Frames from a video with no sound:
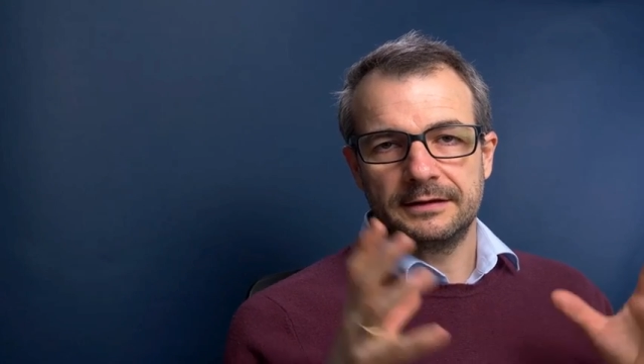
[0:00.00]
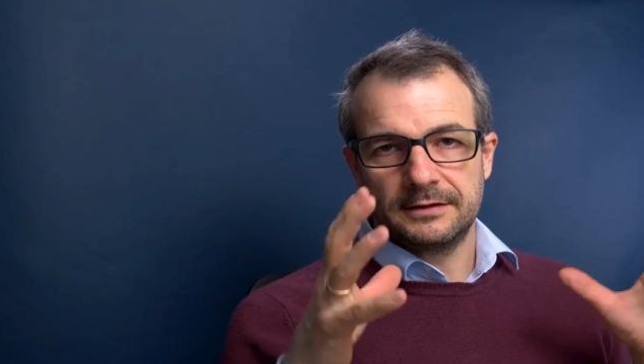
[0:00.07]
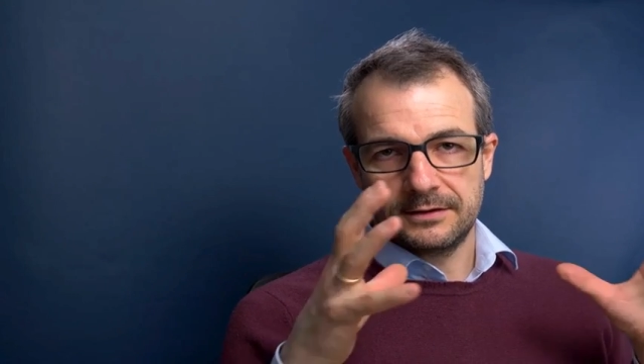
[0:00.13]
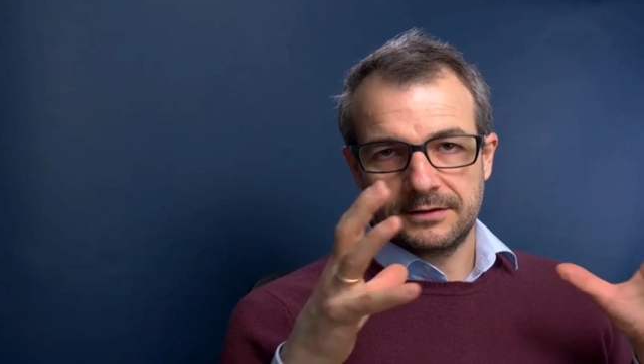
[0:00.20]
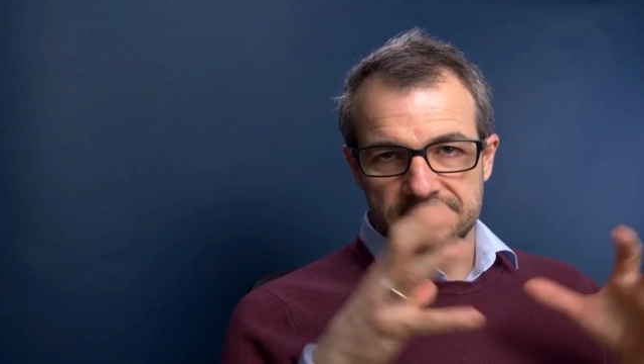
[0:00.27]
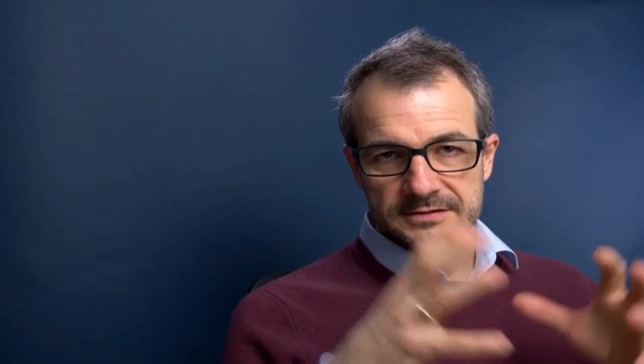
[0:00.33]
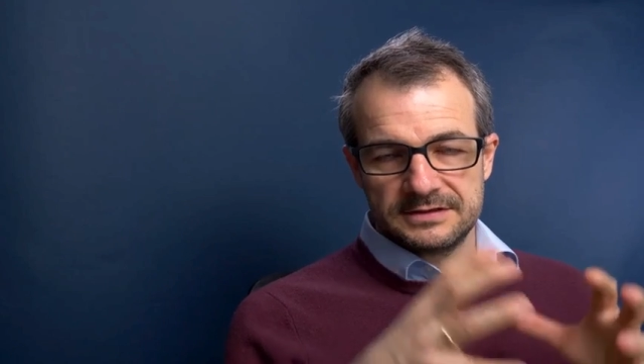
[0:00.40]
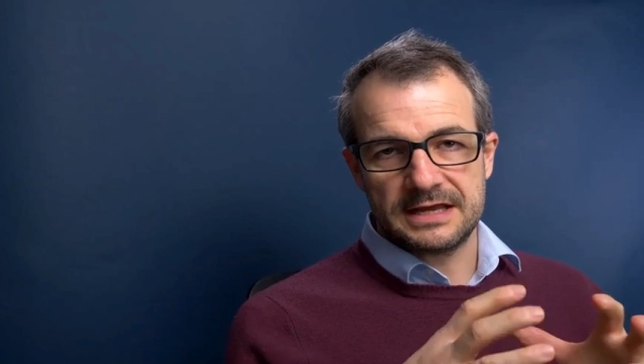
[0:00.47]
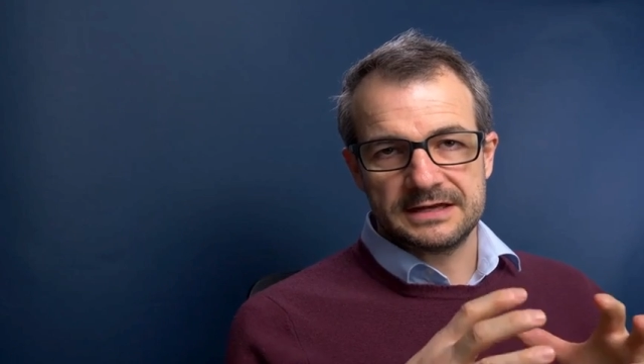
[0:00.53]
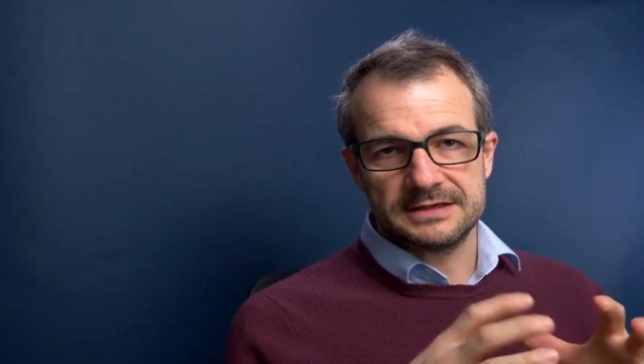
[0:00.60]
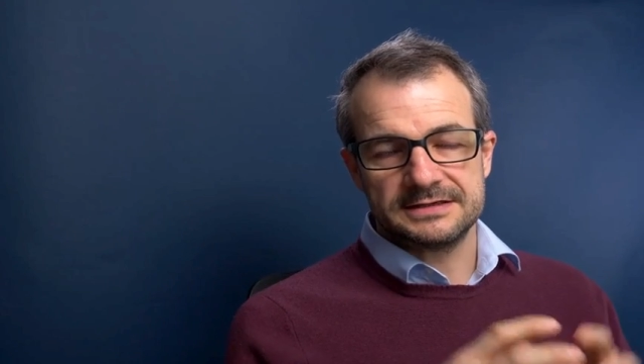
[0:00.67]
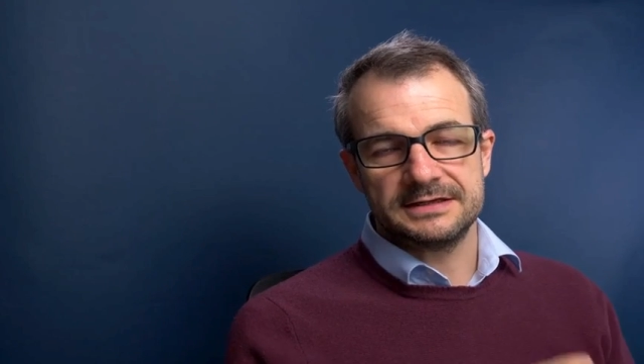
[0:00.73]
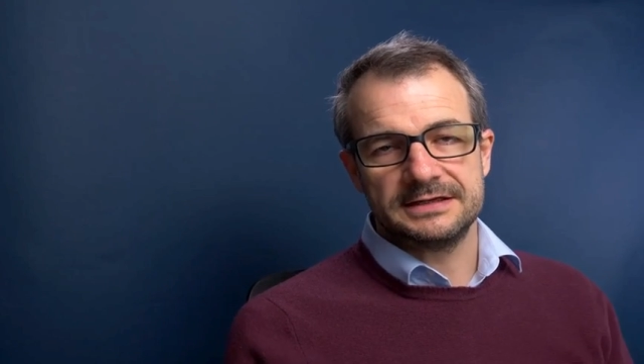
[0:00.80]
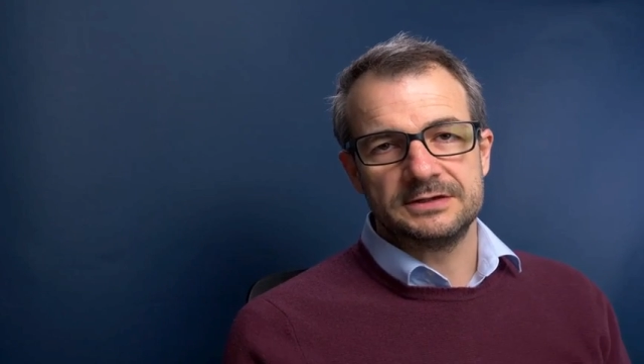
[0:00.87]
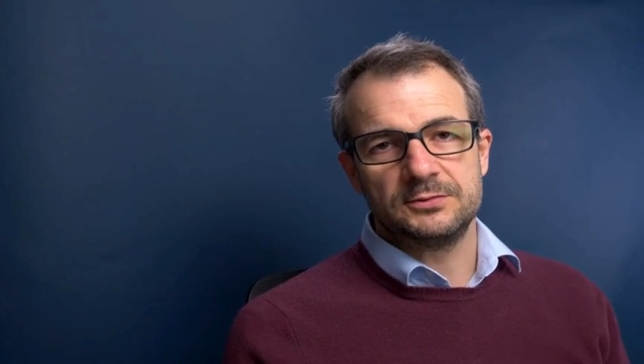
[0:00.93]
condensed
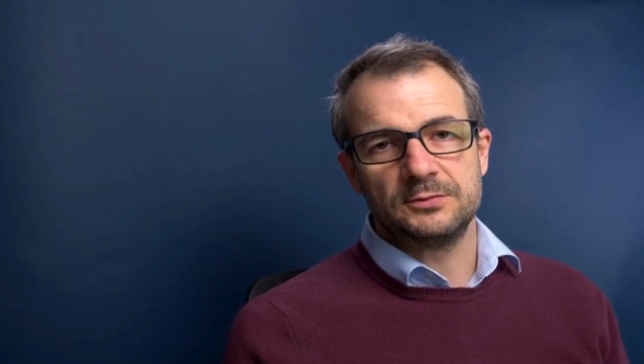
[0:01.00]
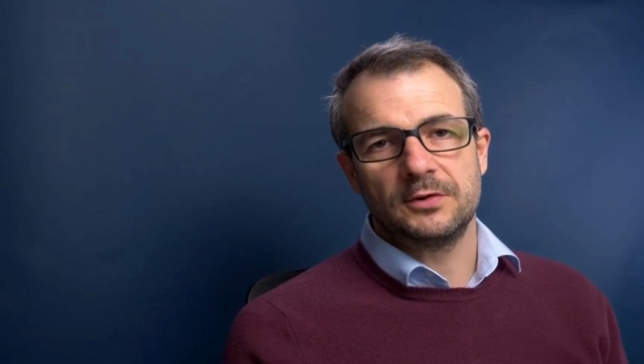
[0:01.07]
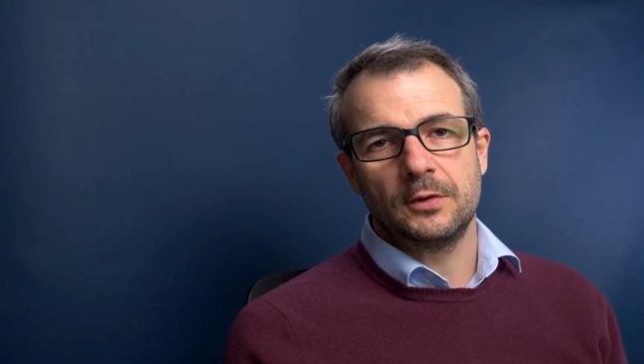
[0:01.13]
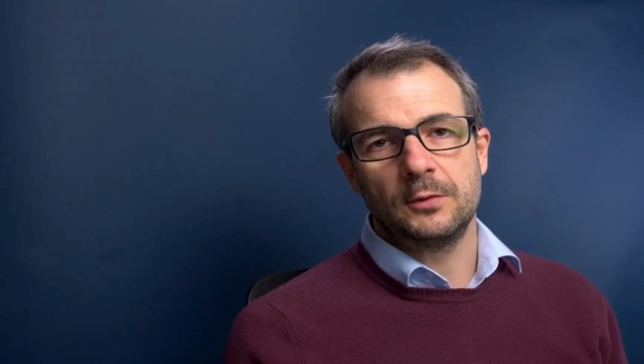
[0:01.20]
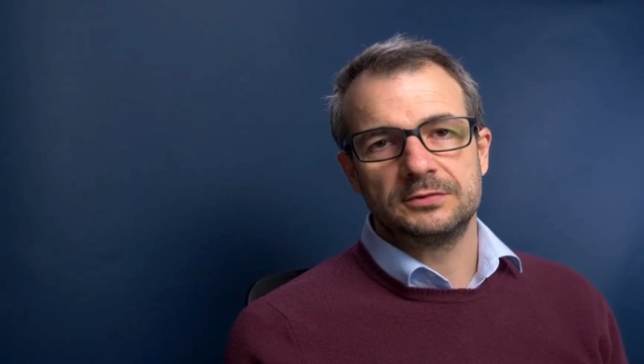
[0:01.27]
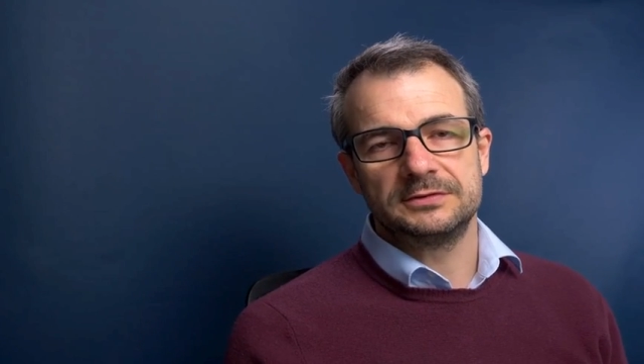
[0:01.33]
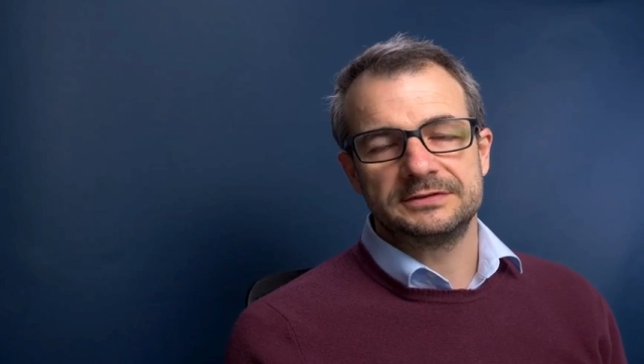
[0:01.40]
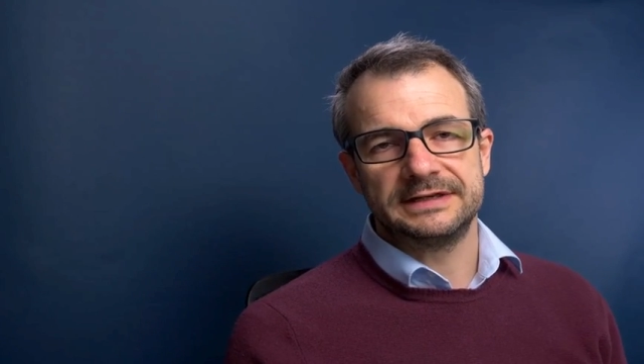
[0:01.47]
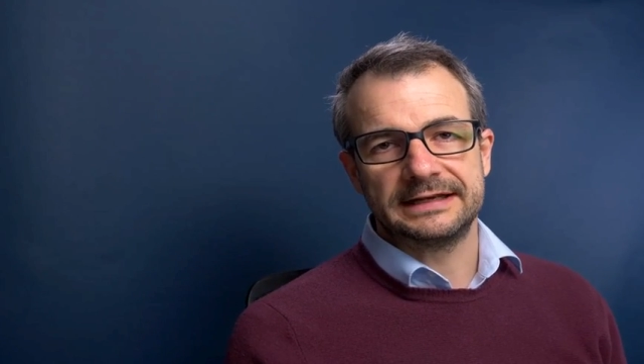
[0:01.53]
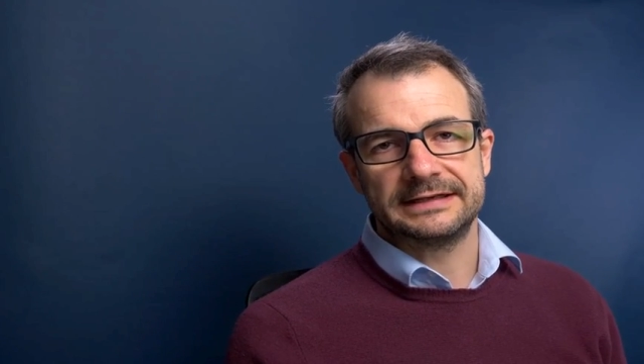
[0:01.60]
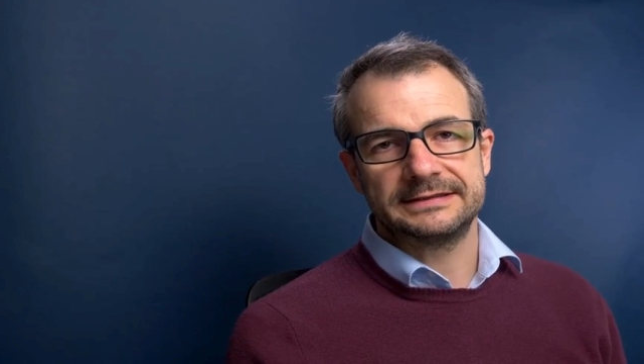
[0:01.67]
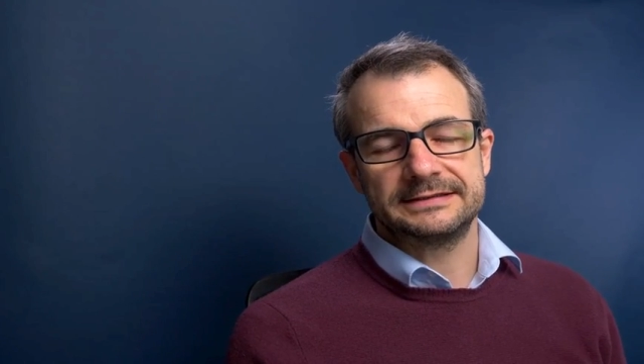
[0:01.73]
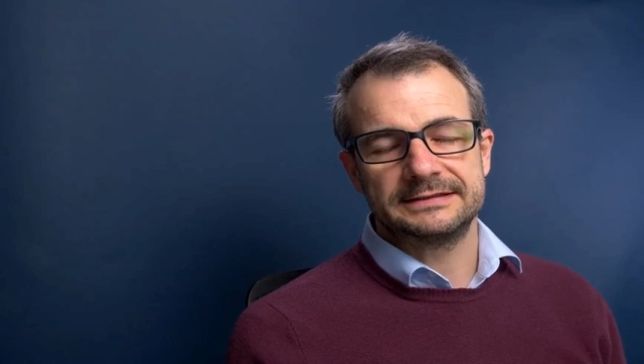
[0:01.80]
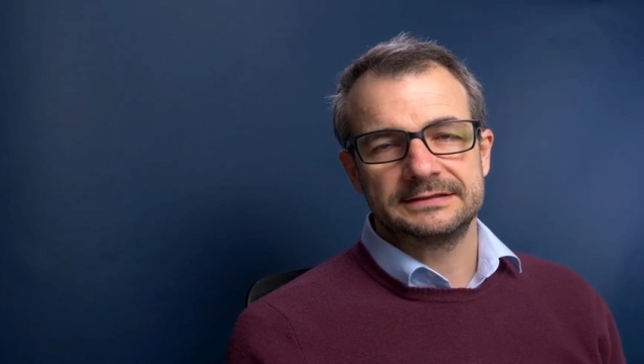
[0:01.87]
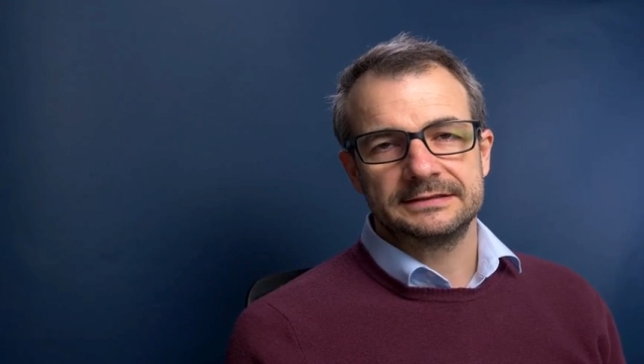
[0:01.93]
into those
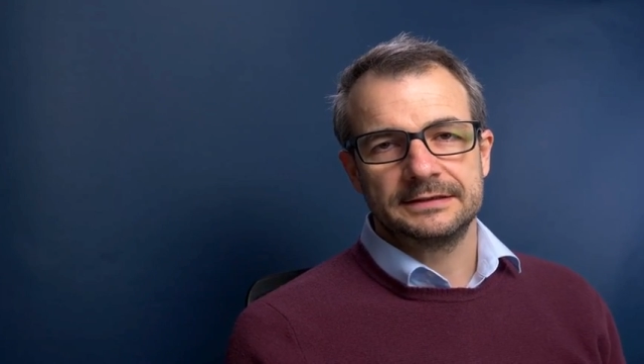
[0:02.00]
6.